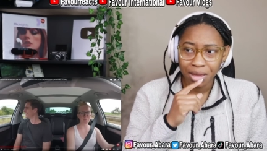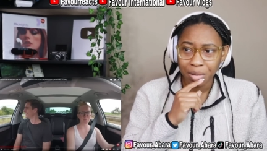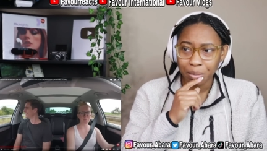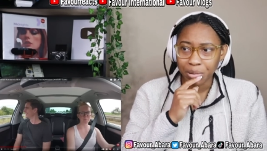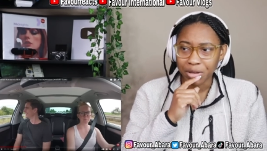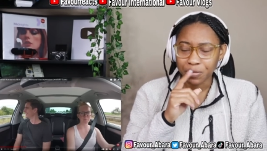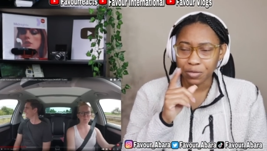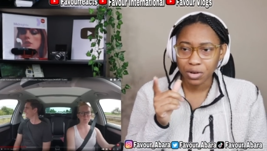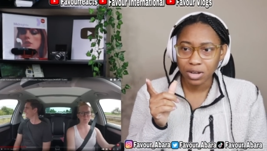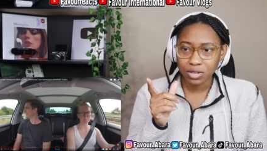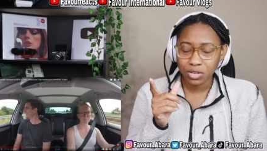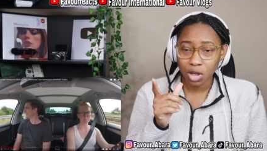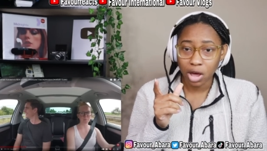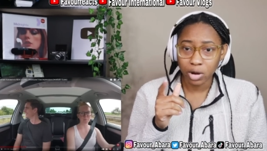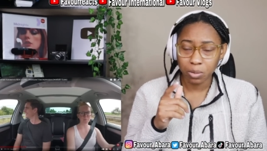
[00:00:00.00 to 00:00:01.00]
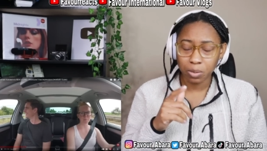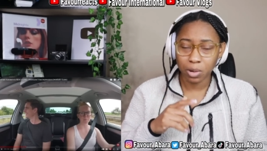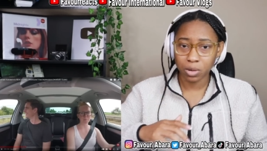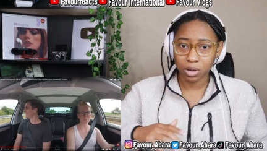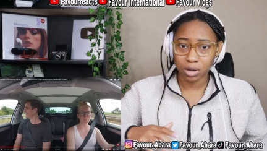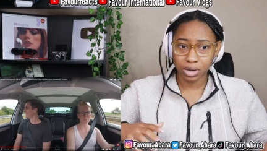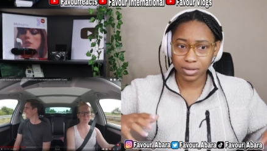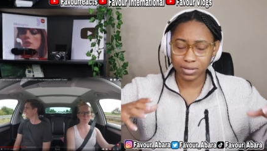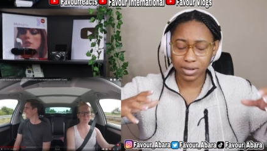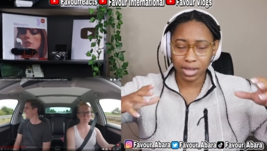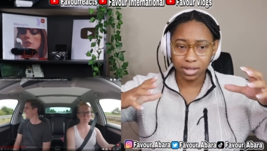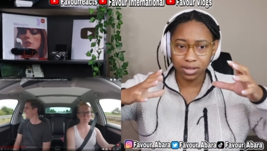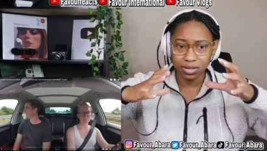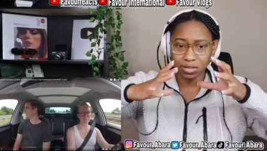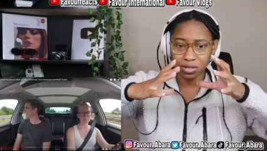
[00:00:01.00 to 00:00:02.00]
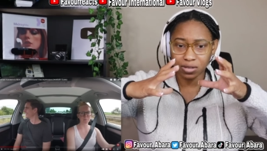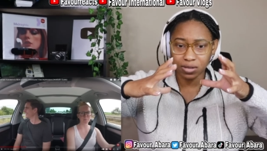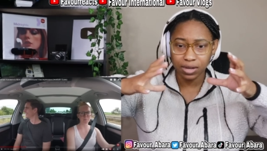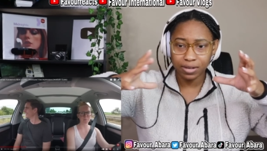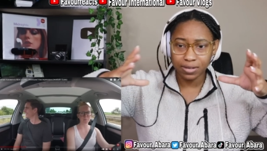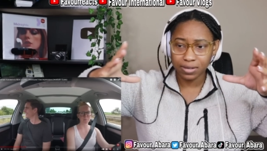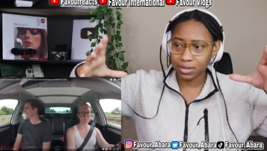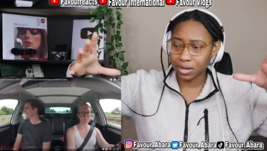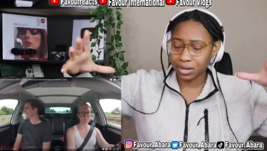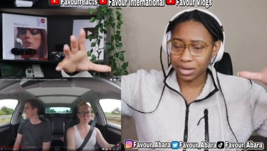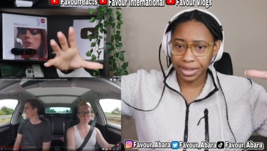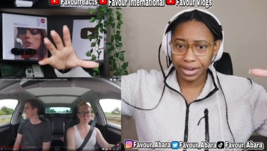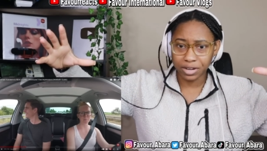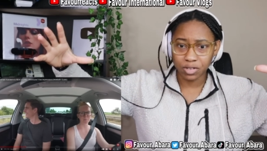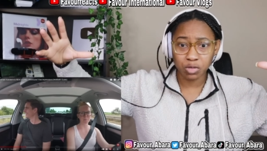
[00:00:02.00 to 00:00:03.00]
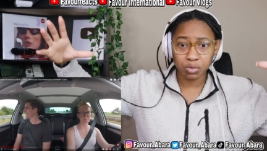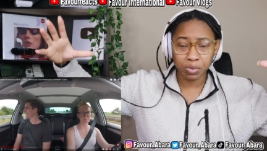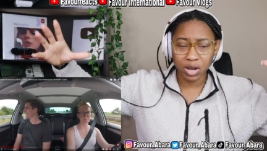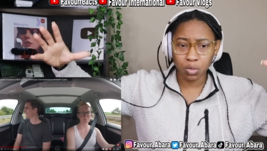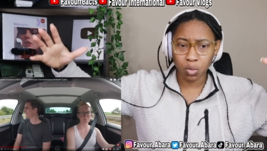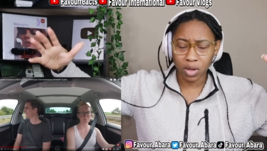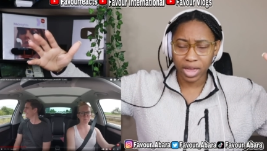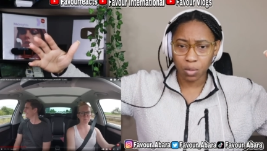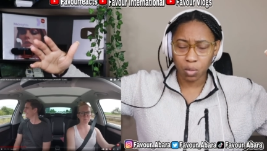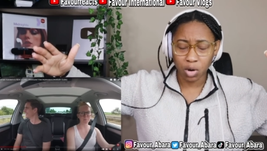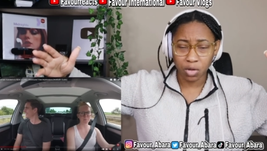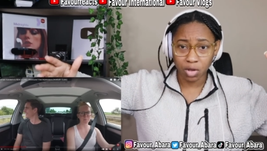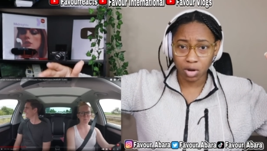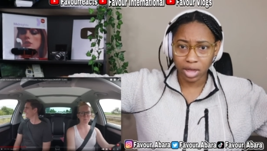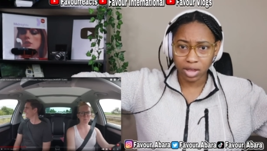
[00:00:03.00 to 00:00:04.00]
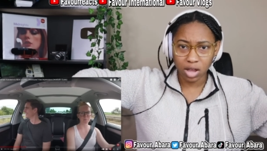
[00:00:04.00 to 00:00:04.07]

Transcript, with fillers: But for us, the Autobahn is like this six lane speedway where they're like,